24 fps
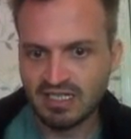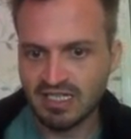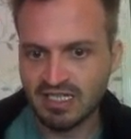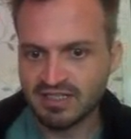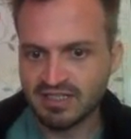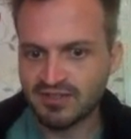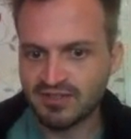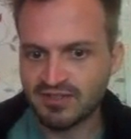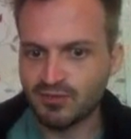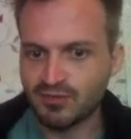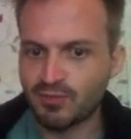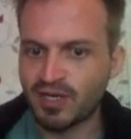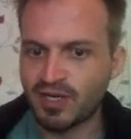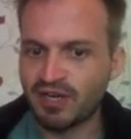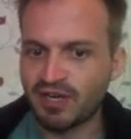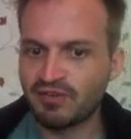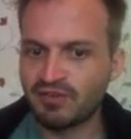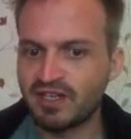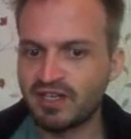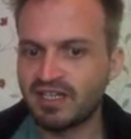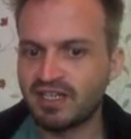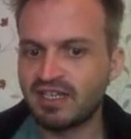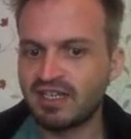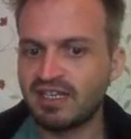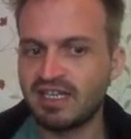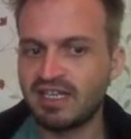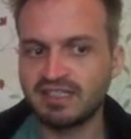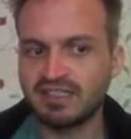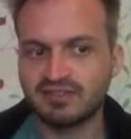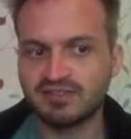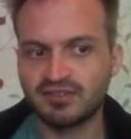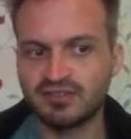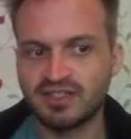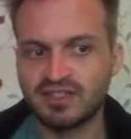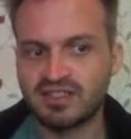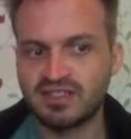And so when I run it,
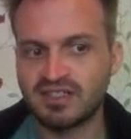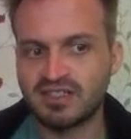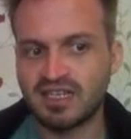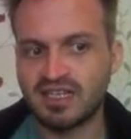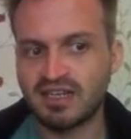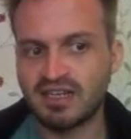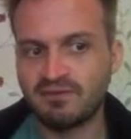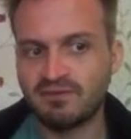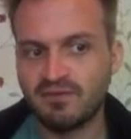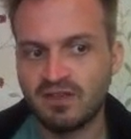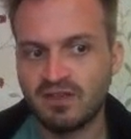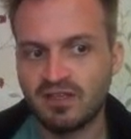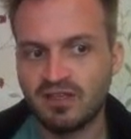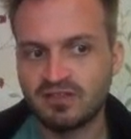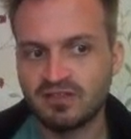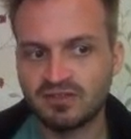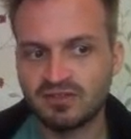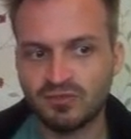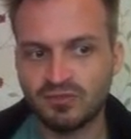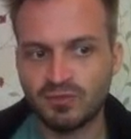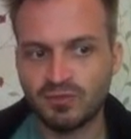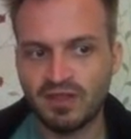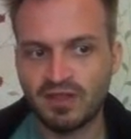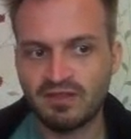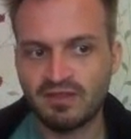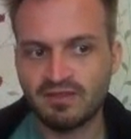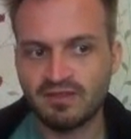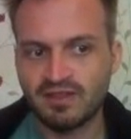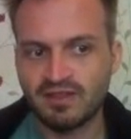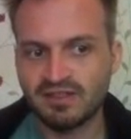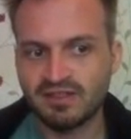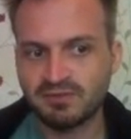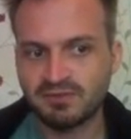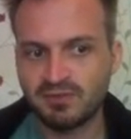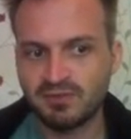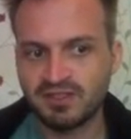it's going to say, so when
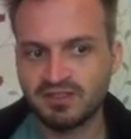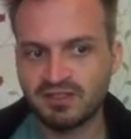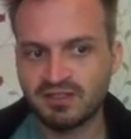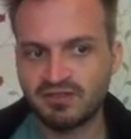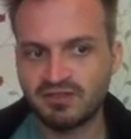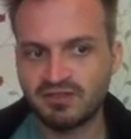this one's